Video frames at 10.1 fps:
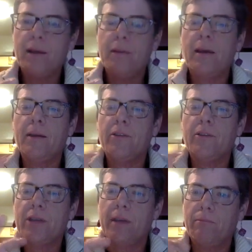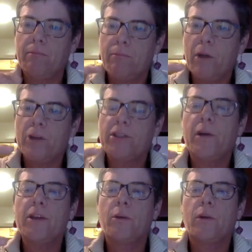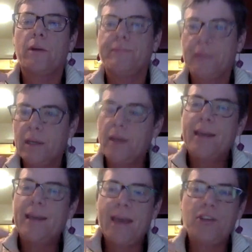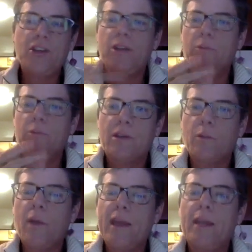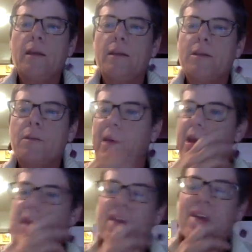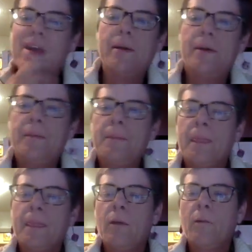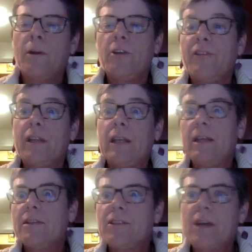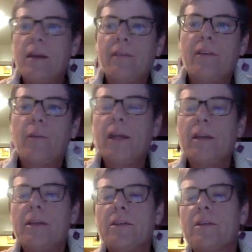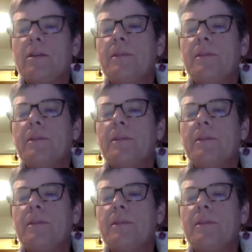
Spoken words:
I understand most of what you were gauging was the weightiness, but what are you feeling in the weightiness?